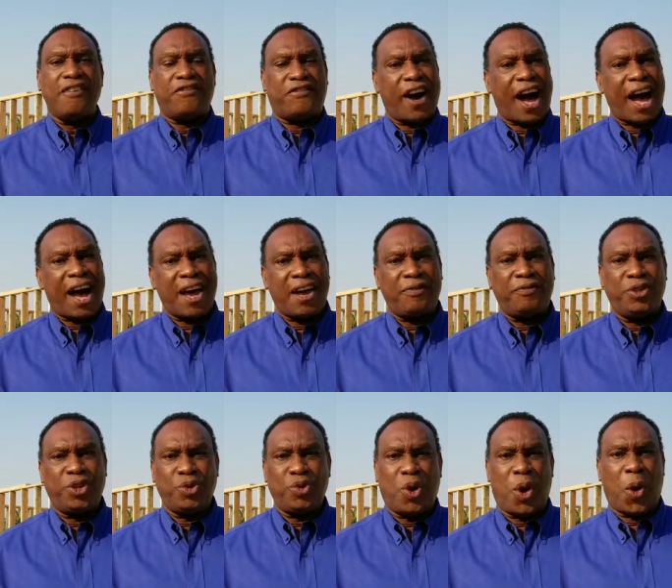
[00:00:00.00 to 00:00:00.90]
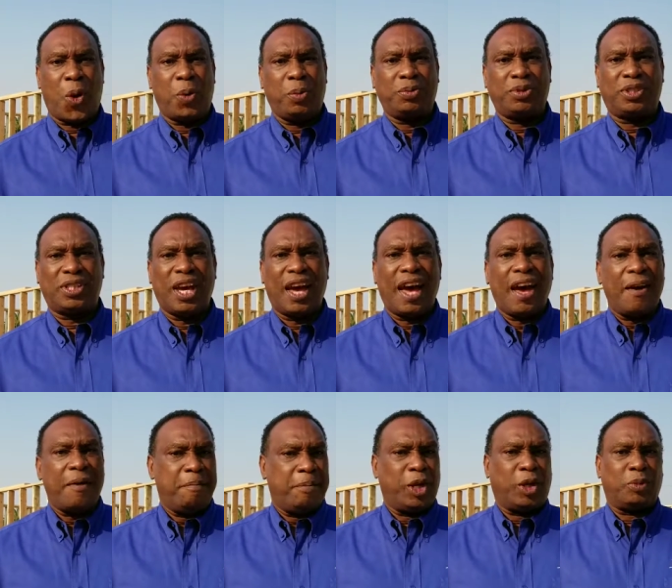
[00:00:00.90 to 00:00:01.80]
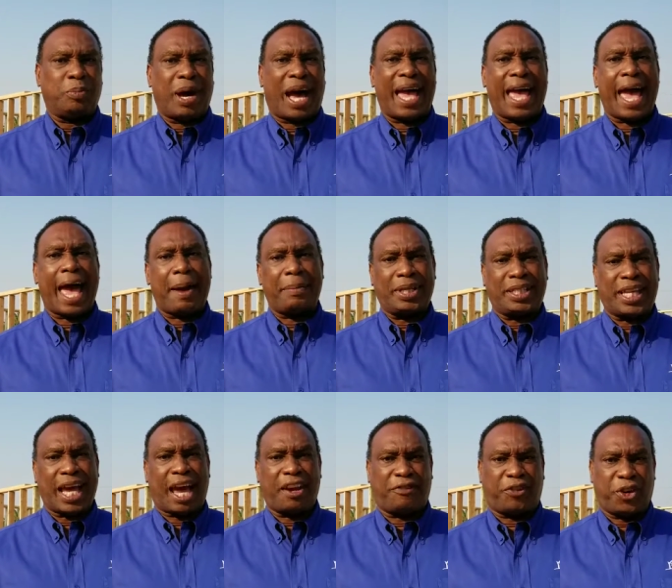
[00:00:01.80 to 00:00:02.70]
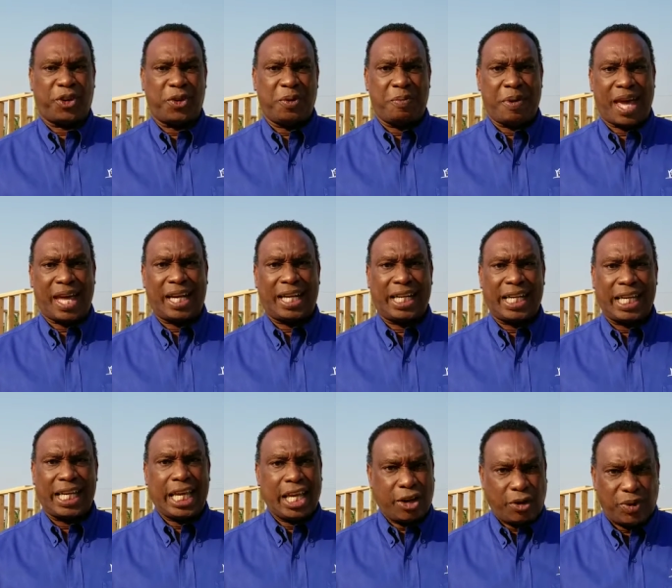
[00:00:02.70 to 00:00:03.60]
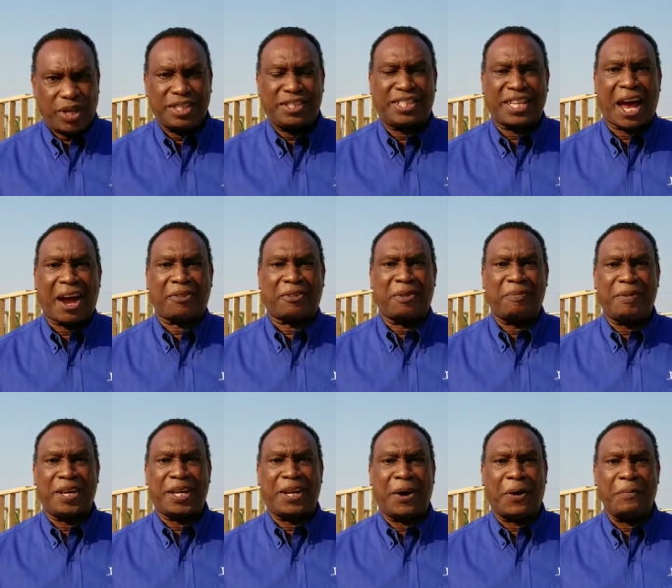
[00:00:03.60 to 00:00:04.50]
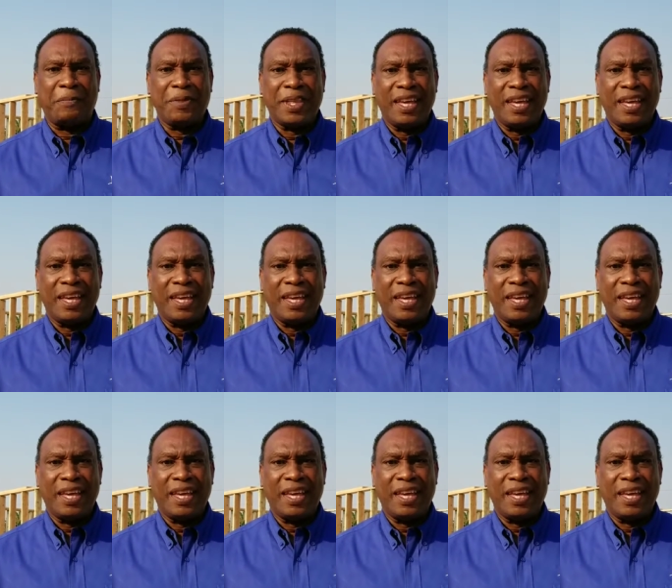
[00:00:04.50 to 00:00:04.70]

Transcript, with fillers: five new homes built by Habitat for Humanity here in Sacramento.